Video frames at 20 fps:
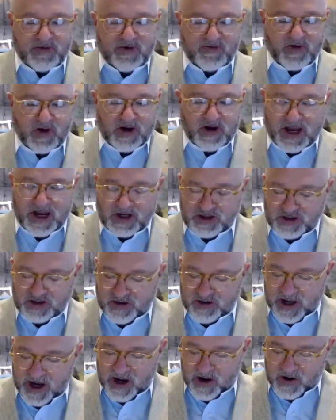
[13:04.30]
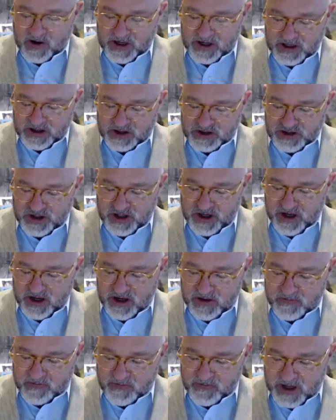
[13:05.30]
of Our National Heritage,
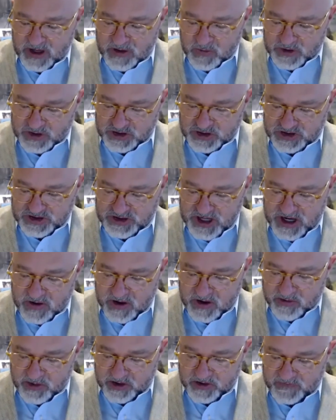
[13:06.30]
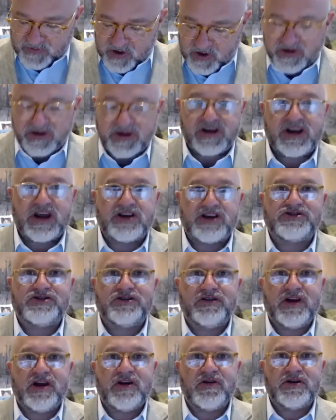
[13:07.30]
which is now, I believe, called the
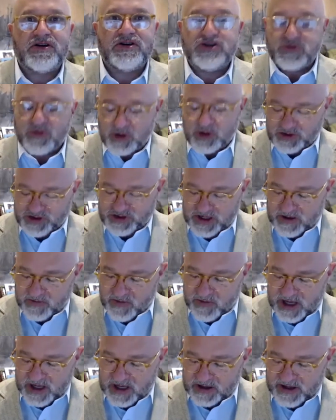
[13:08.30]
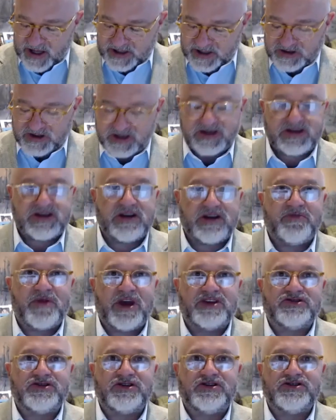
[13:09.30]
National Heritage Museum in Lexington,
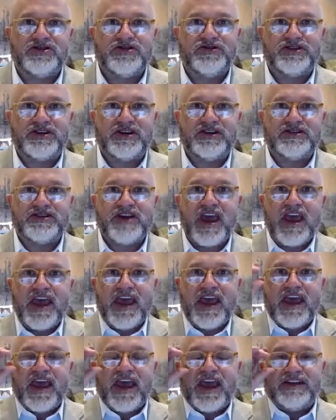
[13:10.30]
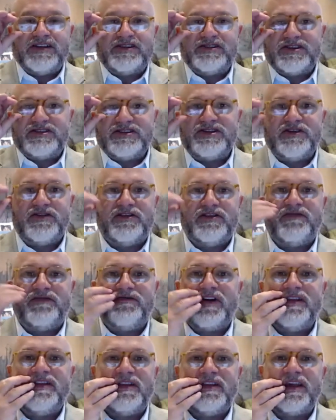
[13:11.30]
Massachusetts. And Cécile, the
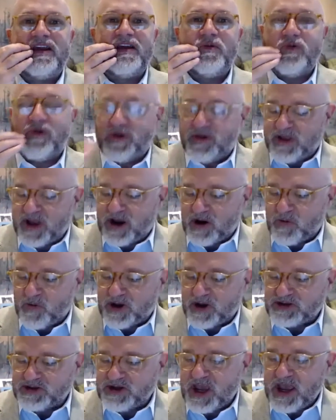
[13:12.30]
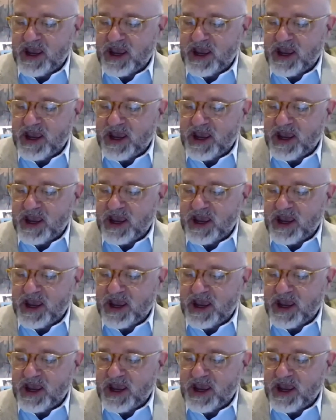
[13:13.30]
fun thing there was